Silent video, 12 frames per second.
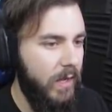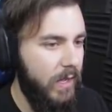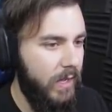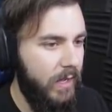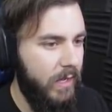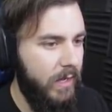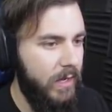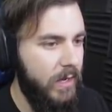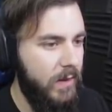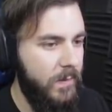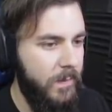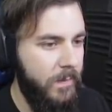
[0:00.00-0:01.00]

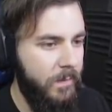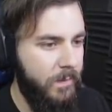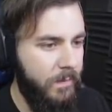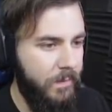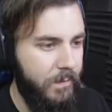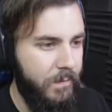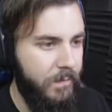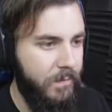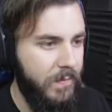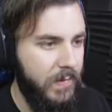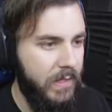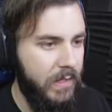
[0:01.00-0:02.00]
Um,
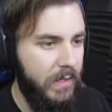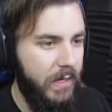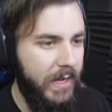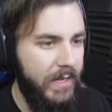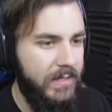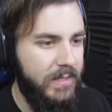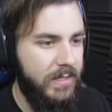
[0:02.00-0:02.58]
it